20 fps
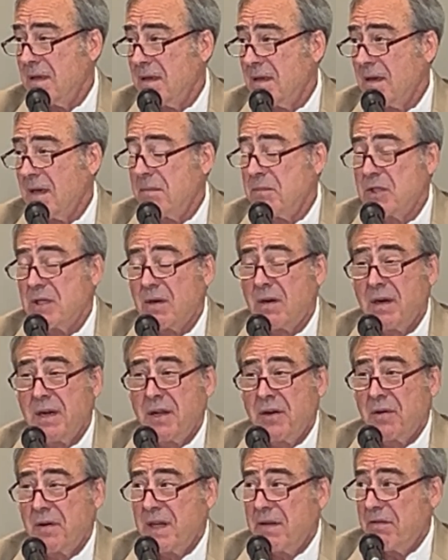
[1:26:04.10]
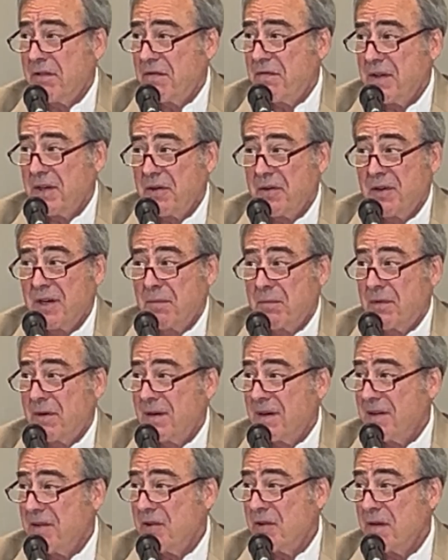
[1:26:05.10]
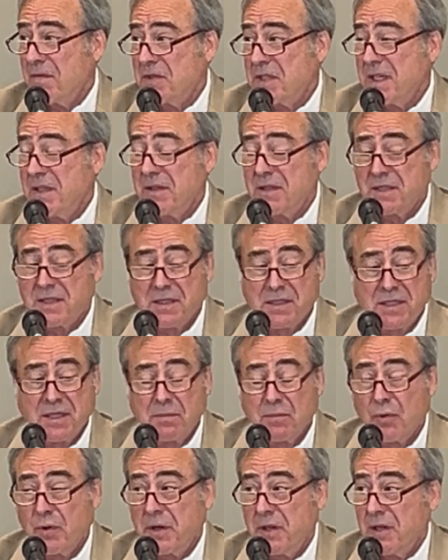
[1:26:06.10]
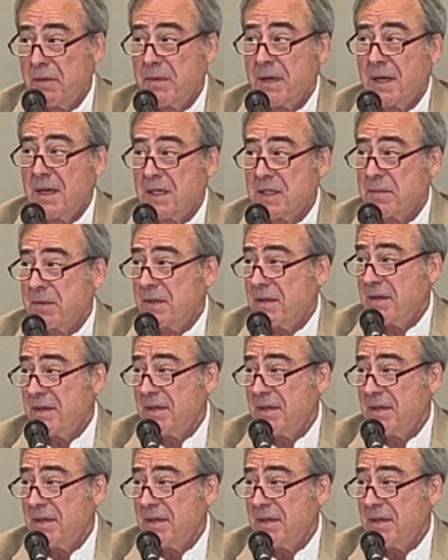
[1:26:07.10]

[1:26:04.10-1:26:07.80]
I'm sorry, I don't have the figure number. I know I've seen this at some point in the past, but